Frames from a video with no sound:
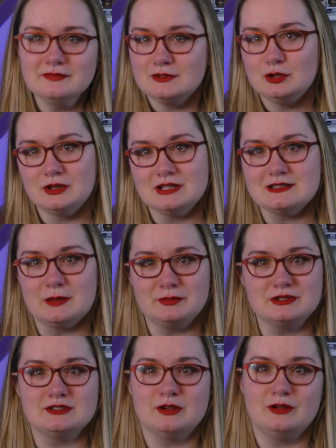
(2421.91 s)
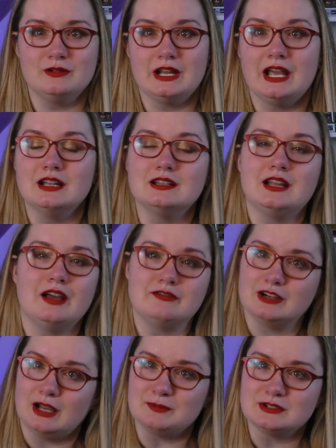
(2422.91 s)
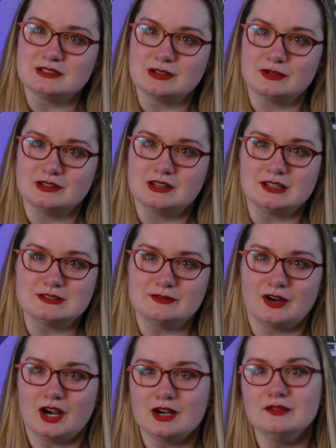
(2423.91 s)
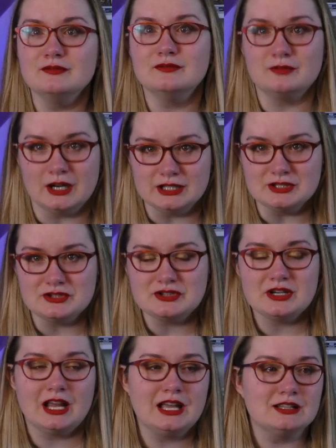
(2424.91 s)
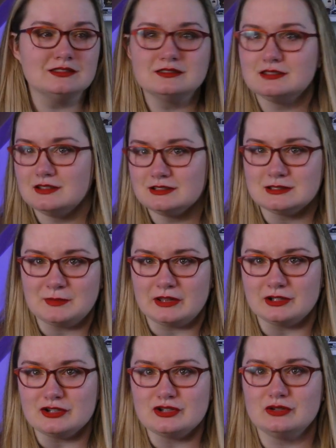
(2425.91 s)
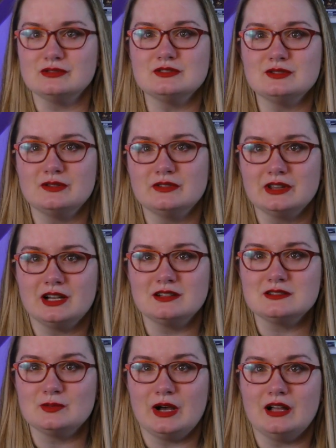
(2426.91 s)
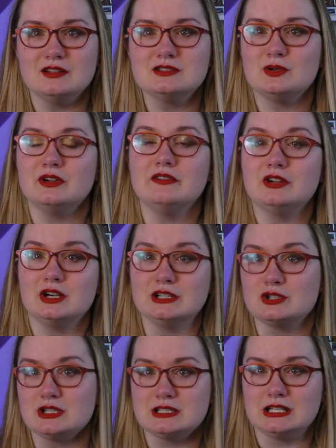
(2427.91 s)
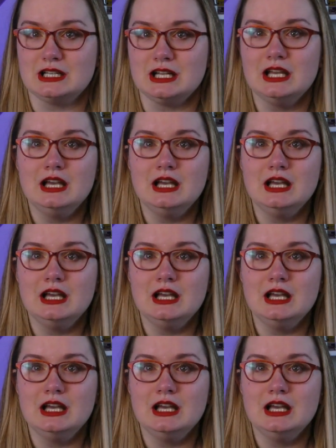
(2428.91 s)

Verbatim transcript: to this episode and every episode thus far of Fringe and some other shows over there as well. So if you're interested,